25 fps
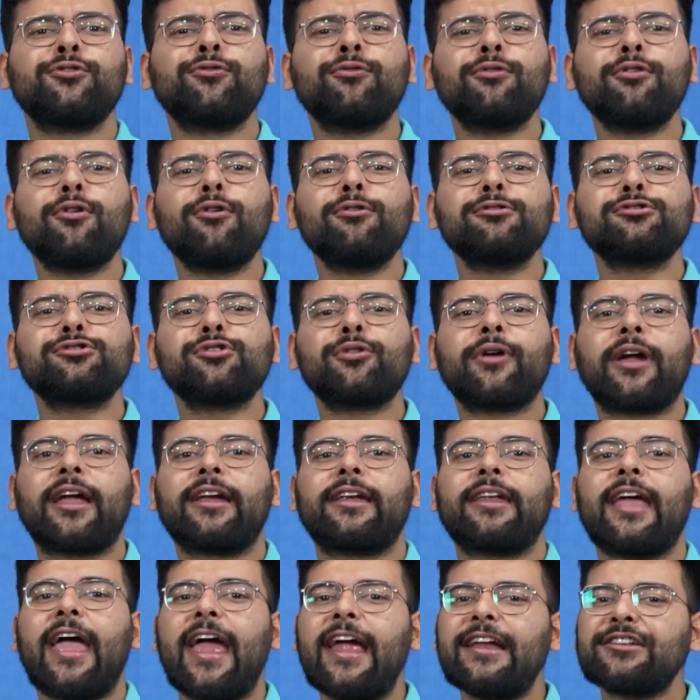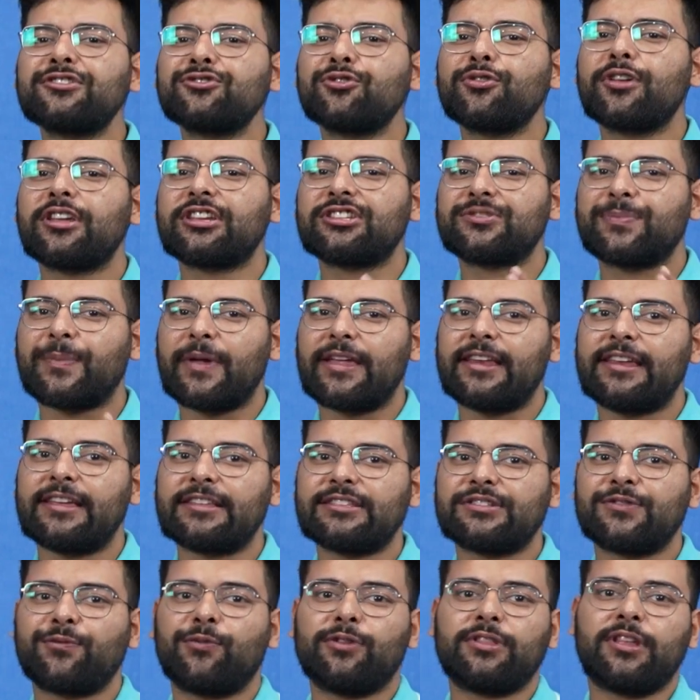You will also get hands-on
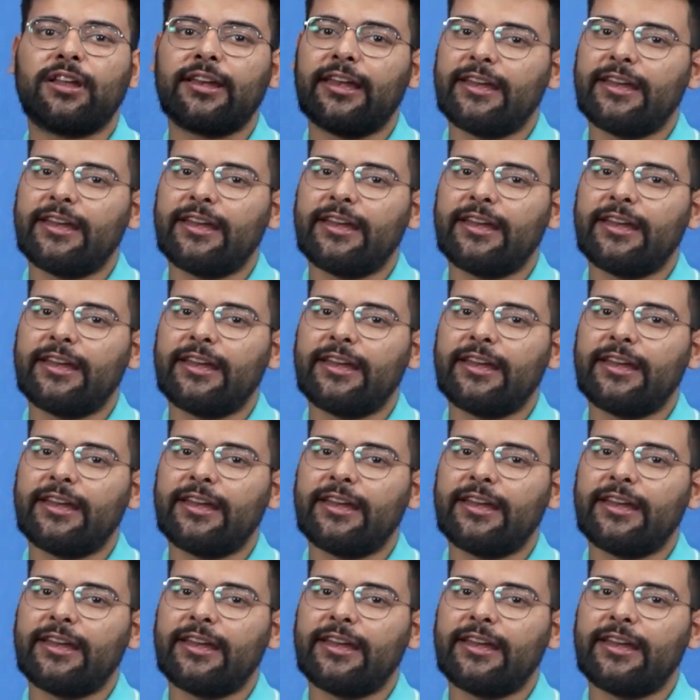experience with the